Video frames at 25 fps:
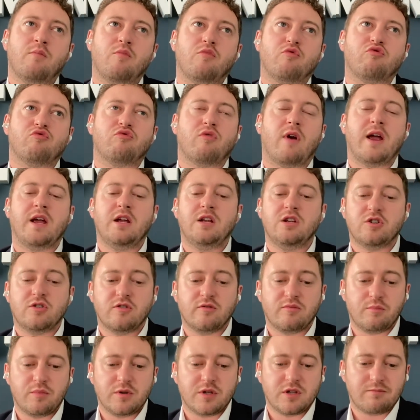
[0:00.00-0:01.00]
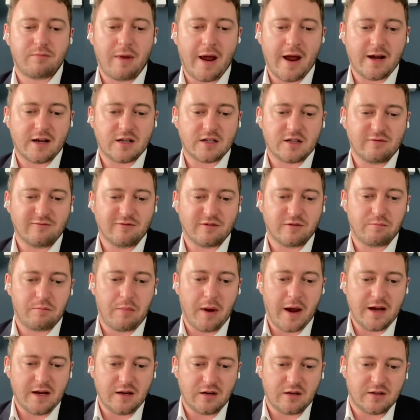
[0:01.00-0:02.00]
range of perspectives
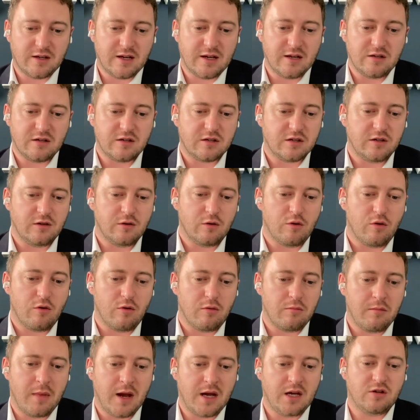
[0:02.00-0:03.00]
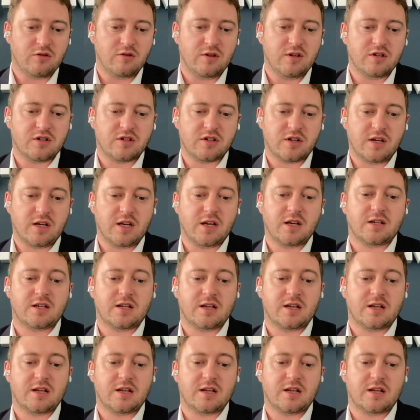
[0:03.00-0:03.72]
baked into your major incident